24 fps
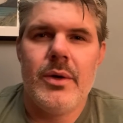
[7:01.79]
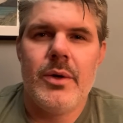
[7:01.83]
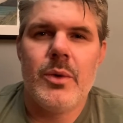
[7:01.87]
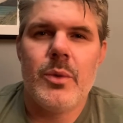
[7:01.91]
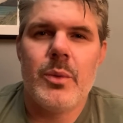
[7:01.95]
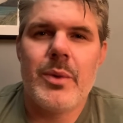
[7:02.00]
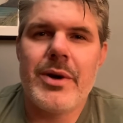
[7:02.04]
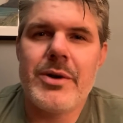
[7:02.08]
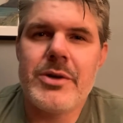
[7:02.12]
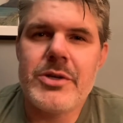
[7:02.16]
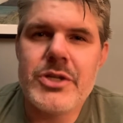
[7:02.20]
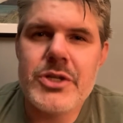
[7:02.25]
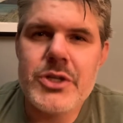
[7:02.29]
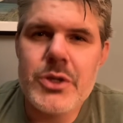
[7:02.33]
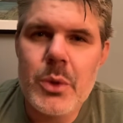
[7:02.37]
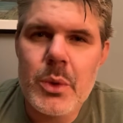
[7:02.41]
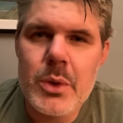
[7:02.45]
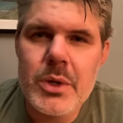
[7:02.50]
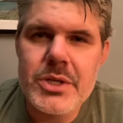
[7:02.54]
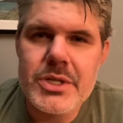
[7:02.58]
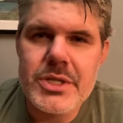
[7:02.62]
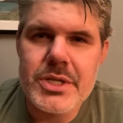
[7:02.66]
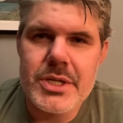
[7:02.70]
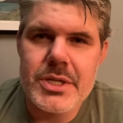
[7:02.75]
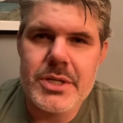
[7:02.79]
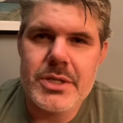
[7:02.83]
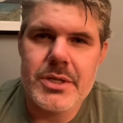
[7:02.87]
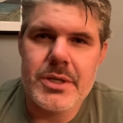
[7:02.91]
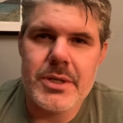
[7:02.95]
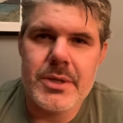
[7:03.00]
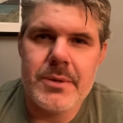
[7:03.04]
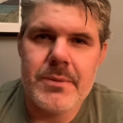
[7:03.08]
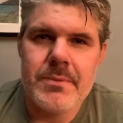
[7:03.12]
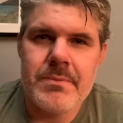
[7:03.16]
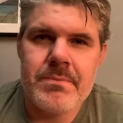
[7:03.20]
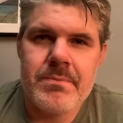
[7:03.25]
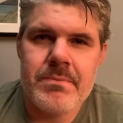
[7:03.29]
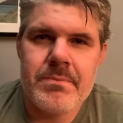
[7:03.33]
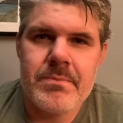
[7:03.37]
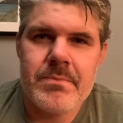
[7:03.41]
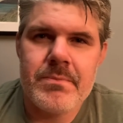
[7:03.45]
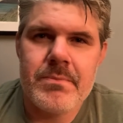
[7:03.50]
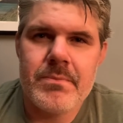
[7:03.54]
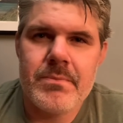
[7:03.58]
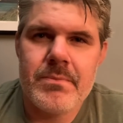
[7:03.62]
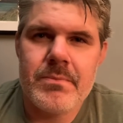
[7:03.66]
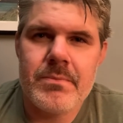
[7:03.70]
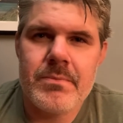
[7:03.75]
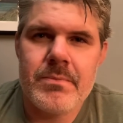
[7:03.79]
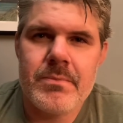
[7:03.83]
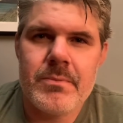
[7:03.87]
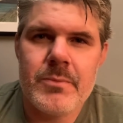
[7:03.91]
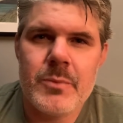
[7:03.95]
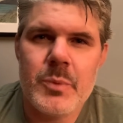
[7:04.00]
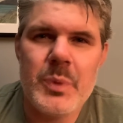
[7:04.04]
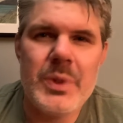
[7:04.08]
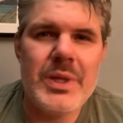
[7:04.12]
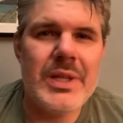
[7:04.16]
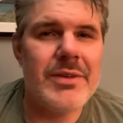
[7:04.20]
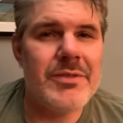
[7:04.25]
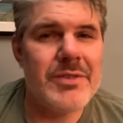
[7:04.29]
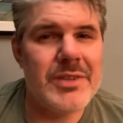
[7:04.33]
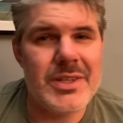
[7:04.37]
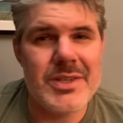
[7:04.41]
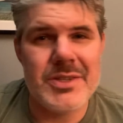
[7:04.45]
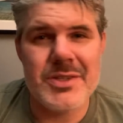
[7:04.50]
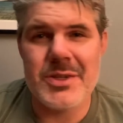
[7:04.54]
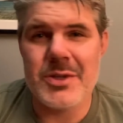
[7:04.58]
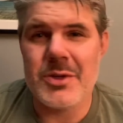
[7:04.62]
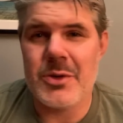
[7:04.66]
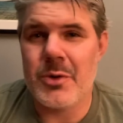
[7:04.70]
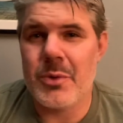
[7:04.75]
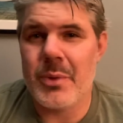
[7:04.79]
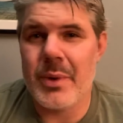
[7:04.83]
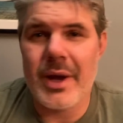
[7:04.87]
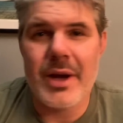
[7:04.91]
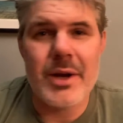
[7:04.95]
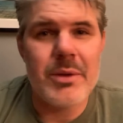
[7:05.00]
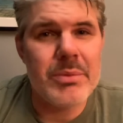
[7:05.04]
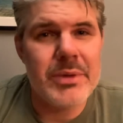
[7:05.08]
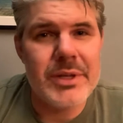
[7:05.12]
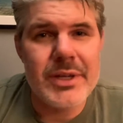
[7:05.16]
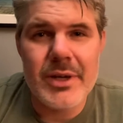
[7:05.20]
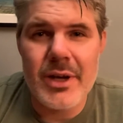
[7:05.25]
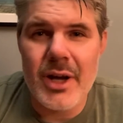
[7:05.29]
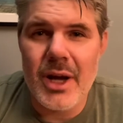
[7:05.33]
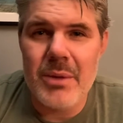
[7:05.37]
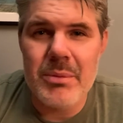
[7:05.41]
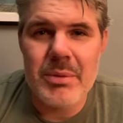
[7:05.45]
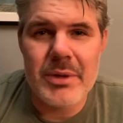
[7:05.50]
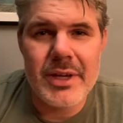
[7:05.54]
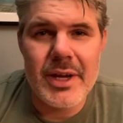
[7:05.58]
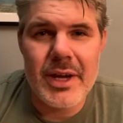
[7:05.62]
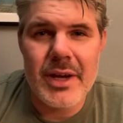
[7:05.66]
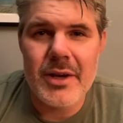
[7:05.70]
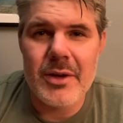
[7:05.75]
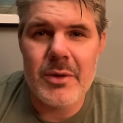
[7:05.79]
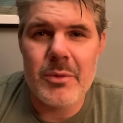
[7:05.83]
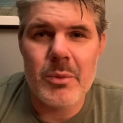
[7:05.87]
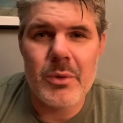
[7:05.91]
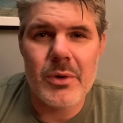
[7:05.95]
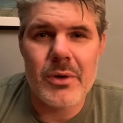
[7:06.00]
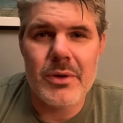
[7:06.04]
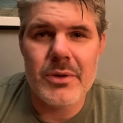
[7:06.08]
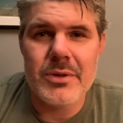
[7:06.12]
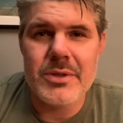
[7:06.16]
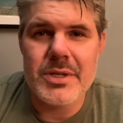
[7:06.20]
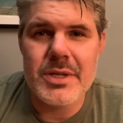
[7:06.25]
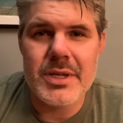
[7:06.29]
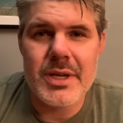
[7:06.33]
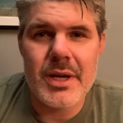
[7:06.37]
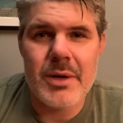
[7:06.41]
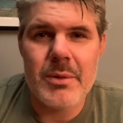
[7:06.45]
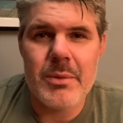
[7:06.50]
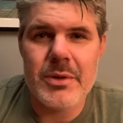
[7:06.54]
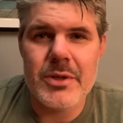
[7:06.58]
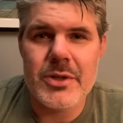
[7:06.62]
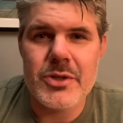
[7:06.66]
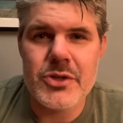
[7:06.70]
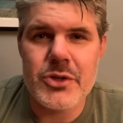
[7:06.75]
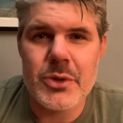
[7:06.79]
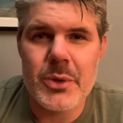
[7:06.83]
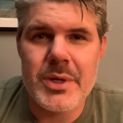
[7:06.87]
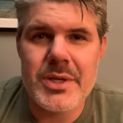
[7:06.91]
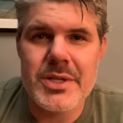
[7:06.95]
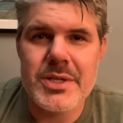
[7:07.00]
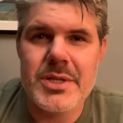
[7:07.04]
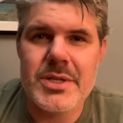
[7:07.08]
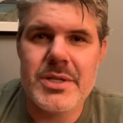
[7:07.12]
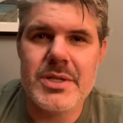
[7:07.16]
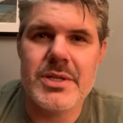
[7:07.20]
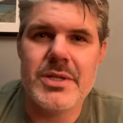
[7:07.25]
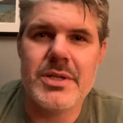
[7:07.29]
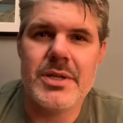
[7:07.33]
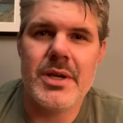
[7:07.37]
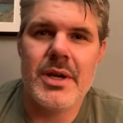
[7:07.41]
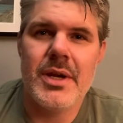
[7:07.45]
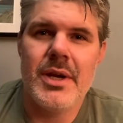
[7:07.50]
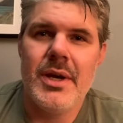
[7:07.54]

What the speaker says: Where is your sister? We live in this incredibly complicated world today where the choices